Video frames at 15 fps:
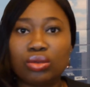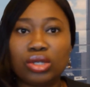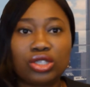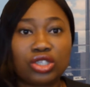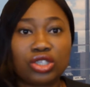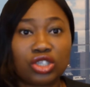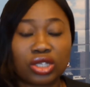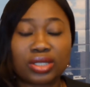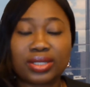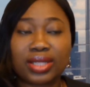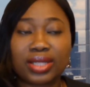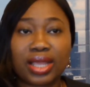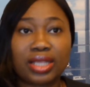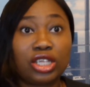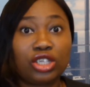it's
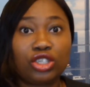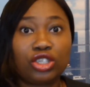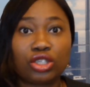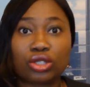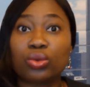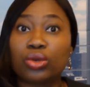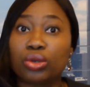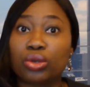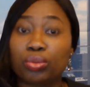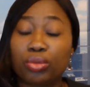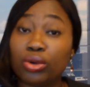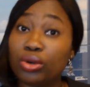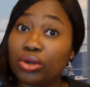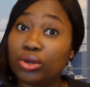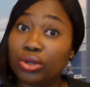just that they just want to
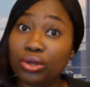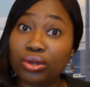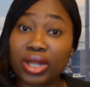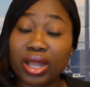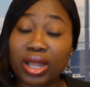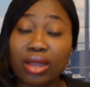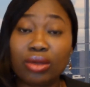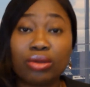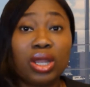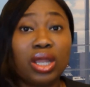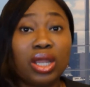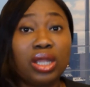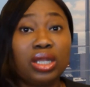pull you down.